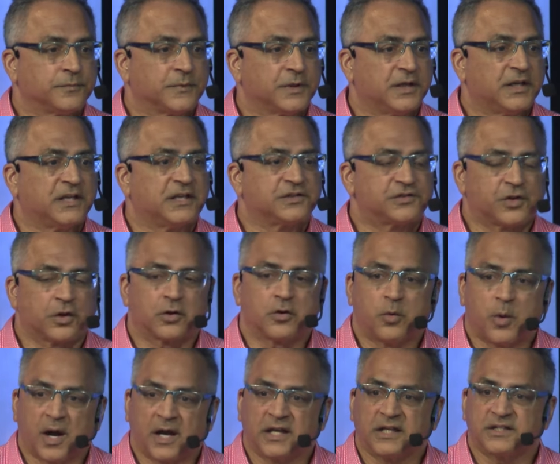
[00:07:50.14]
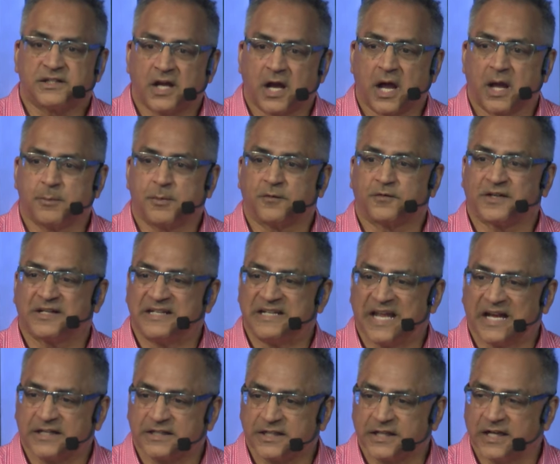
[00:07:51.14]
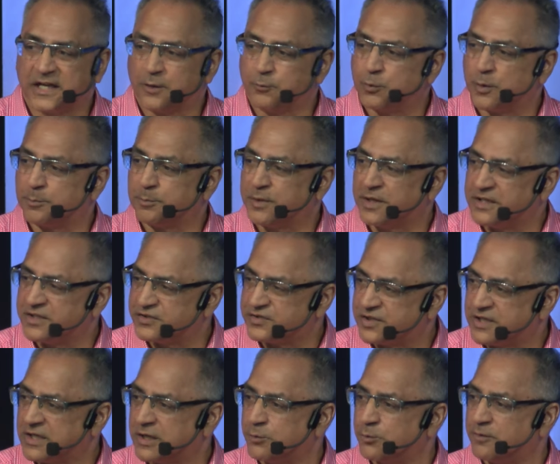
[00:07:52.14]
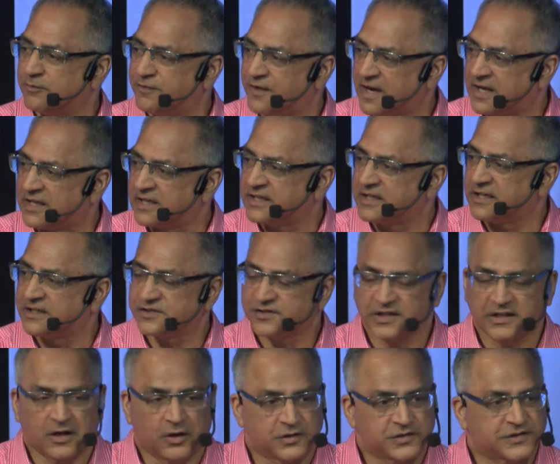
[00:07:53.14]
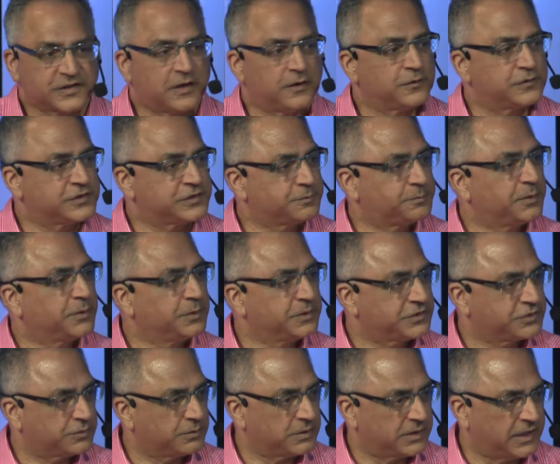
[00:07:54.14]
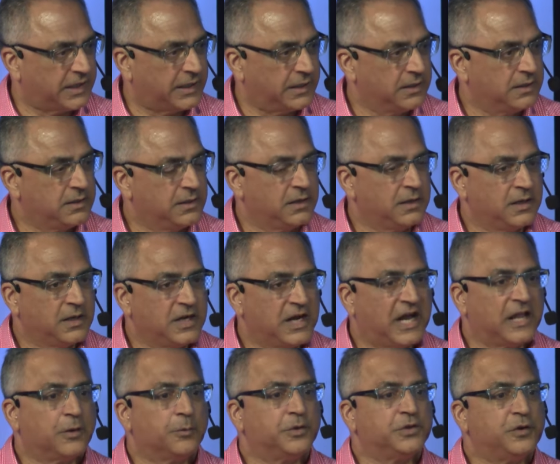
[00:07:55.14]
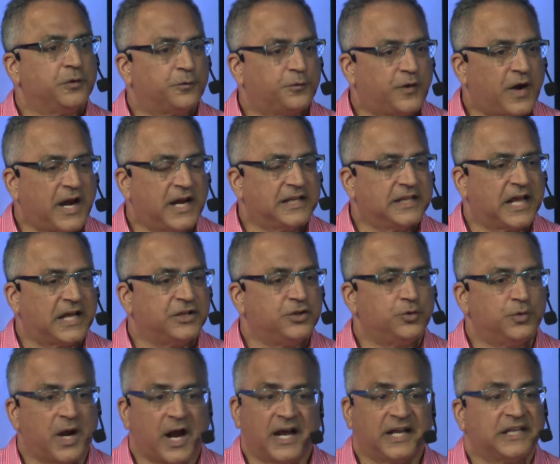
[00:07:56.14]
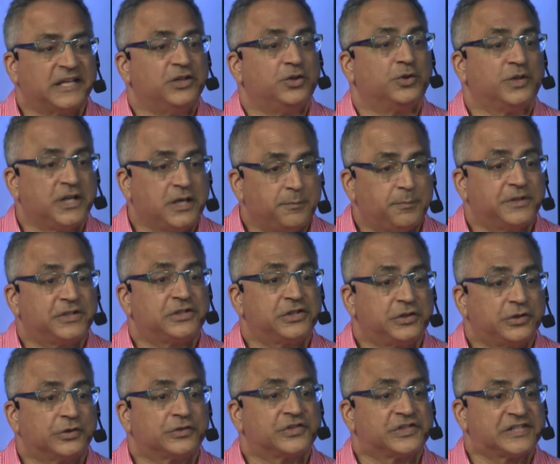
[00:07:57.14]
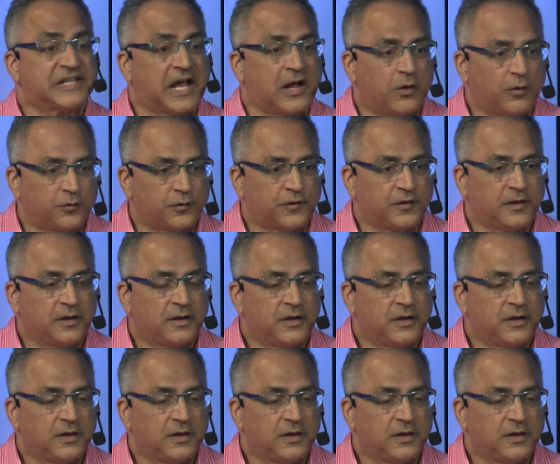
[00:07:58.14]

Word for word: It is our quiet time of connecting and replenishing and revitalizing ourselves spiritually. And then when you find that, you hide it, you keep it to yourself.